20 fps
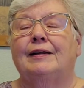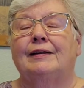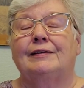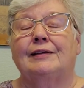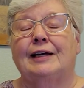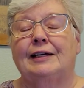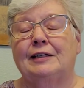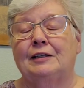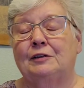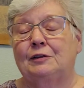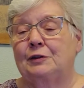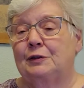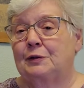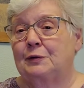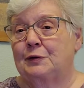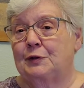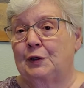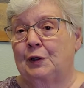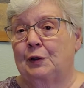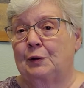That
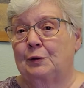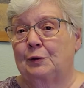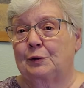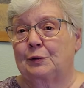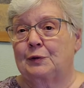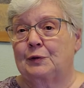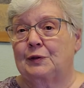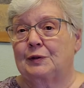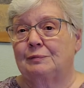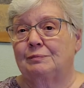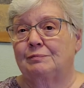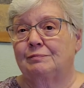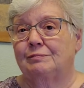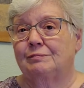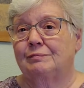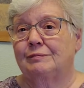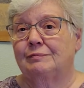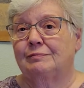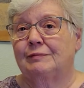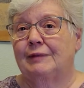includes odors.
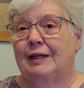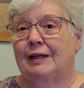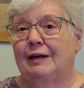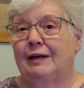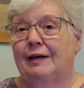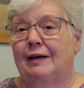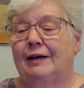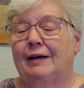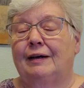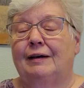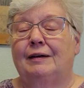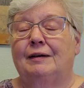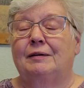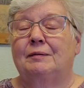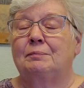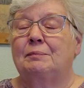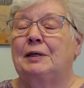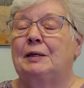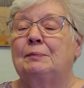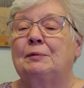
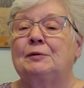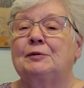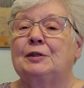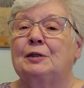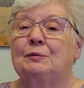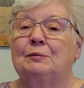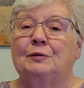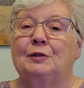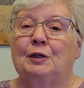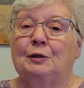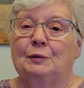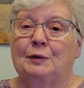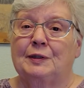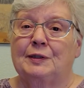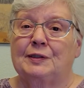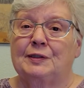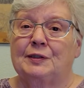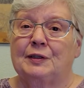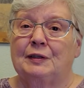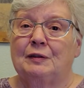People don't
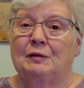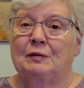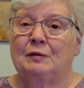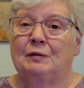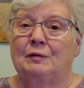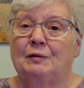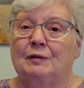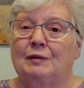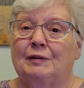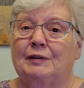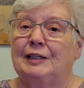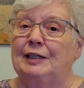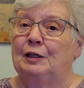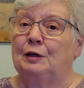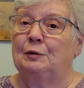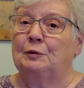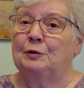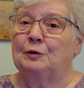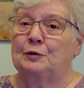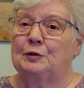notice the
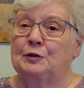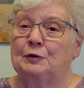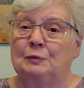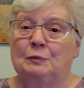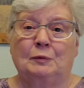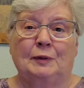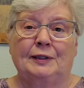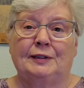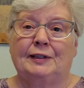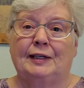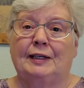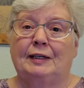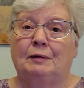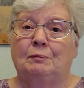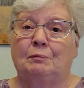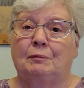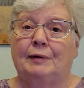odors from what they